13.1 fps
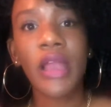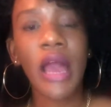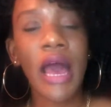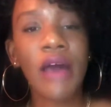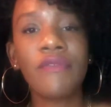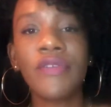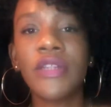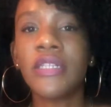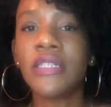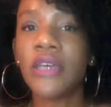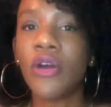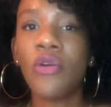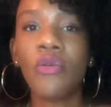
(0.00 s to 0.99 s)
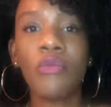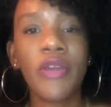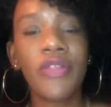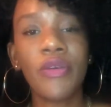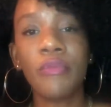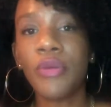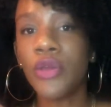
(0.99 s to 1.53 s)
I've dealt
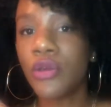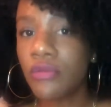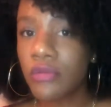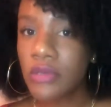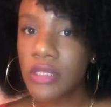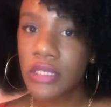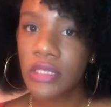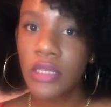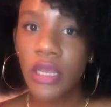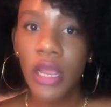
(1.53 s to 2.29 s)
with abuse